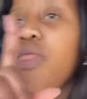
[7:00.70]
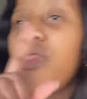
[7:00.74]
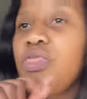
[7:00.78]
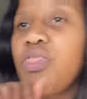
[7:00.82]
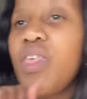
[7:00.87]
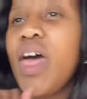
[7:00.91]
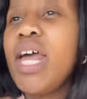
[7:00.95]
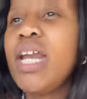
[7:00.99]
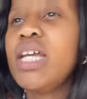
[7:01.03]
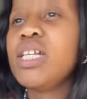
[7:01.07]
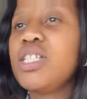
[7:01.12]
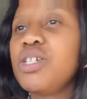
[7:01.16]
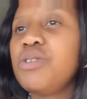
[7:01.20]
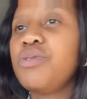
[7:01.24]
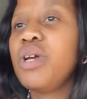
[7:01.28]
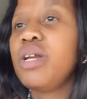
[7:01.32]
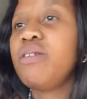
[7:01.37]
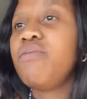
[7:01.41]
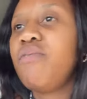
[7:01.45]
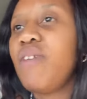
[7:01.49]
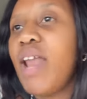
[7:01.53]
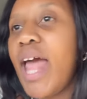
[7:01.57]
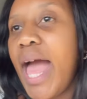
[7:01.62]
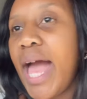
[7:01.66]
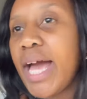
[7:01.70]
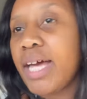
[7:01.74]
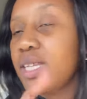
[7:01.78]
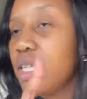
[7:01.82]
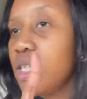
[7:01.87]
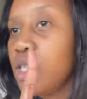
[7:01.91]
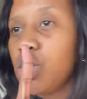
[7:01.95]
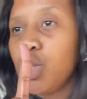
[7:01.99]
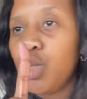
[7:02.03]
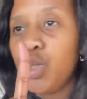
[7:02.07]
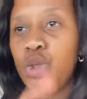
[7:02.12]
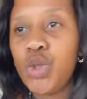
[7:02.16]
that is a red flag.
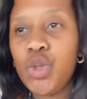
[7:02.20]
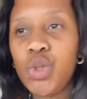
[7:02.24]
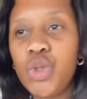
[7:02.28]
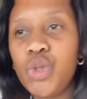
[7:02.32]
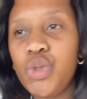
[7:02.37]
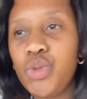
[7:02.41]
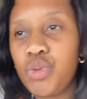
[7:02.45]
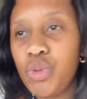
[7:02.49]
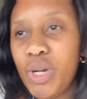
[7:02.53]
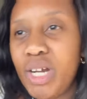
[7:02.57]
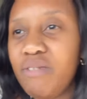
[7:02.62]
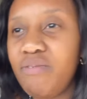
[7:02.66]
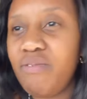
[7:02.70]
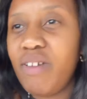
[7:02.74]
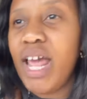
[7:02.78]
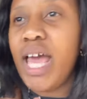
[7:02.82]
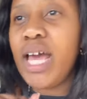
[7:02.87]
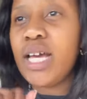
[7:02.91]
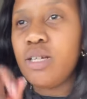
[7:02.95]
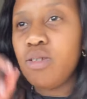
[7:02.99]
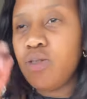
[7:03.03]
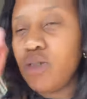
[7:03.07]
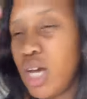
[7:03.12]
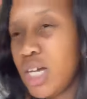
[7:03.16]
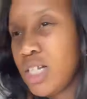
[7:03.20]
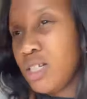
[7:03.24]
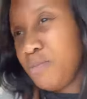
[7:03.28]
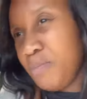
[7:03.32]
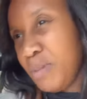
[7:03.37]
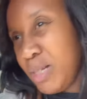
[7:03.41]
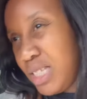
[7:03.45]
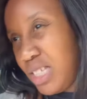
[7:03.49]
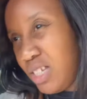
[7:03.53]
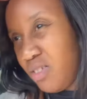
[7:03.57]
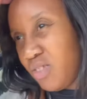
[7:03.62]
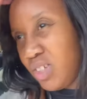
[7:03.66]
That's a huge red flag. You can't
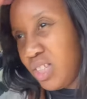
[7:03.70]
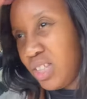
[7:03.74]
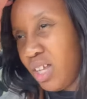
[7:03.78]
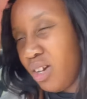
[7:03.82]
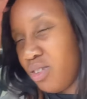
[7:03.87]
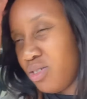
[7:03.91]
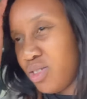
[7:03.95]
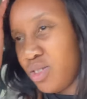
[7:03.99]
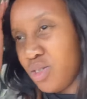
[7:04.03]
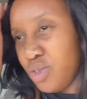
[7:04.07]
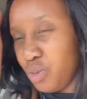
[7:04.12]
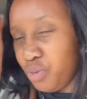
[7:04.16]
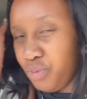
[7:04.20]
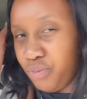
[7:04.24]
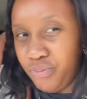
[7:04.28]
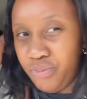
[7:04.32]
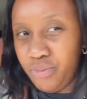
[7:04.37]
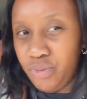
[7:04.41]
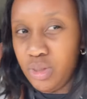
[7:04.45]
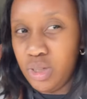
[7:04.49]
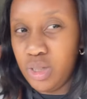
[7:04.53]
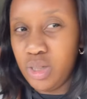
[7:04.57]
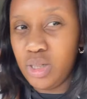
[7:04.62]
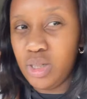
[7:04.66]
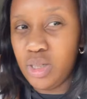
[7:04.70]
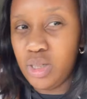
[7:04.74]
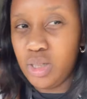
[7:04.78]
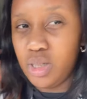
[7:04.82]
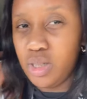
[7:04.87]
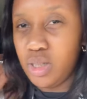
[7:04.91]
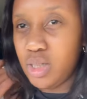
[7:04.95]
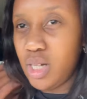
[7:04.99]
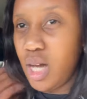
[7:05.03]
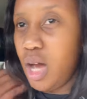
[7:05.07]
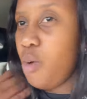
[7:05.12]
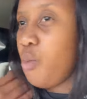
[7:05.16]
spend 7,000 on food.
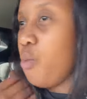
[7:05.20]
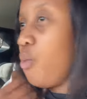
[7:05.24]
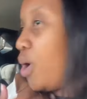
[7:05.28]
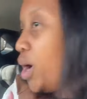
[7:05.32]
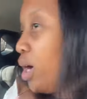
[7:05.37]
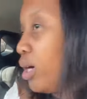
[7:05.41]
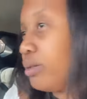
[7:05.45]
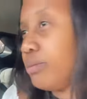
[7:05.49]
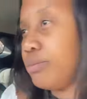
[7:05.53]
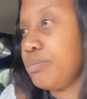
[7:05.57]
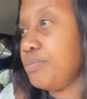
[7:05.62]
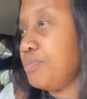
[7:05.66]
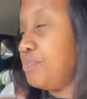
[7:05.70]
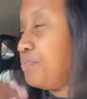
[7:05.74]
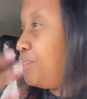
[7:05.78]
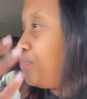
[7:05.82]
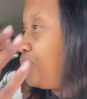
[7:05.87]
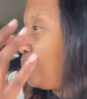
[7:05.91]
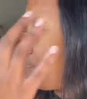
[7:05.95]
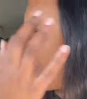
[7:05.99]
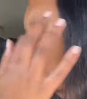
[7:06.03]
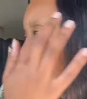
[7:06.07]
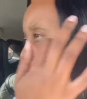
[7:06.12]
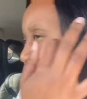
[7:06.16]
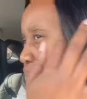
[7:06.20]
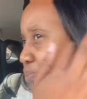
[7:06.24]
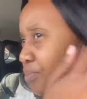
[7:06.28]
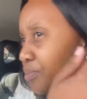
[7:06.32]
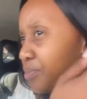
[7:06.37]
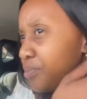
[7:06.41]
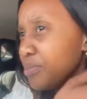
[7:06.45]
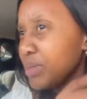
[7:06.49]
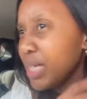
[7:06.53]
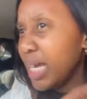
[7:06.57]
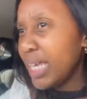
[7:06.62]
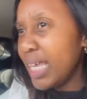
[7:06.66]
Oh, wow.
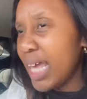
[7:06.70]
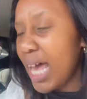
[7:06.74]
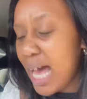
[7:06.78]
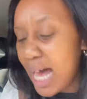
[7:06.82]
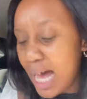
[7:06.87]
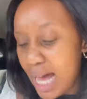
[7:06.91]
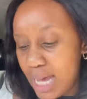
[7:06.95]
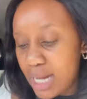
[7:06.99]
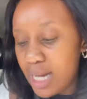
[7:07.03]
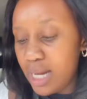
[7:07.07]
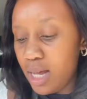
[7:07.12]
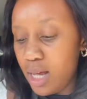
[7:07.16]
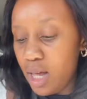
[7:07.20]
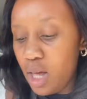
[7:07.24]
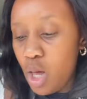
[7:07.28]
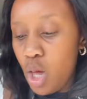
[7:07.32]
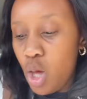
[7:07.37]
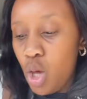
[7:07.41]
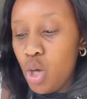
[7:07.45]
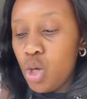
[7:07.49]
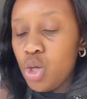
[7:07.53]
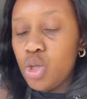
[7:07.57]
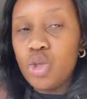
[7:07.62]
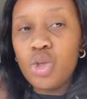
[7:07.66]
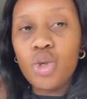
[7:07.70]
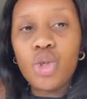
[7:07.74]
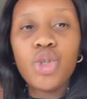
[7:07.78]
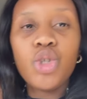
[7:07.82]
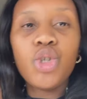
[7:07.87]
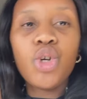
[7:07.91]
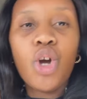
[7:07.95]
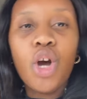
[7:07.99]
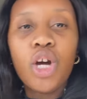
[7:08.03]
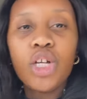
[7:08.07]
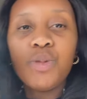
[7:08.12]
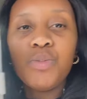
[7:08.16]
Yeah. And so she
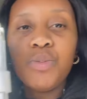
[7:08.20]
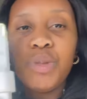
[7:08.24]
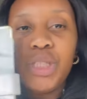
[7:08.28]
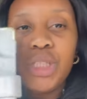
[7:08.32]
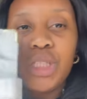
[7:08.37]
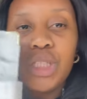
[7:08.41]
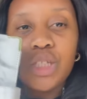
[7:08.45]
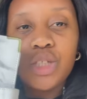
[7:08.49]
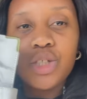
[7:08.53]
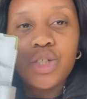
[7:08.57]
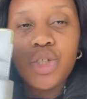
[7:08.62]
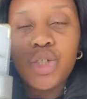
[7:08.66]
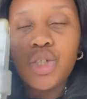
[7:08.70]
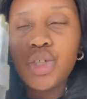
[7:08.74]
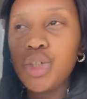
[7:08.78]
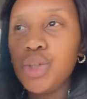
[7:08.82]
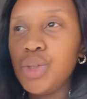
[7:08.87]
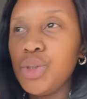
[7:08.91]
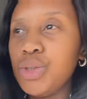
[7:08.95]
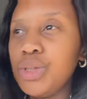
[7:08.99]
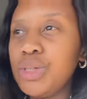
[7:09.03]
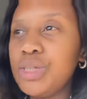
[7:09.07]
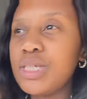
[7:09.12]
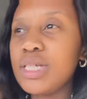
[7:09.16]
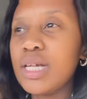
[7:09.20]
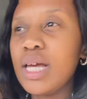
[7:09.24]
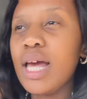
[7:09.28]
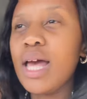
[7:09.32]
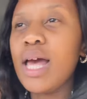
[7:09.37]
got me this cute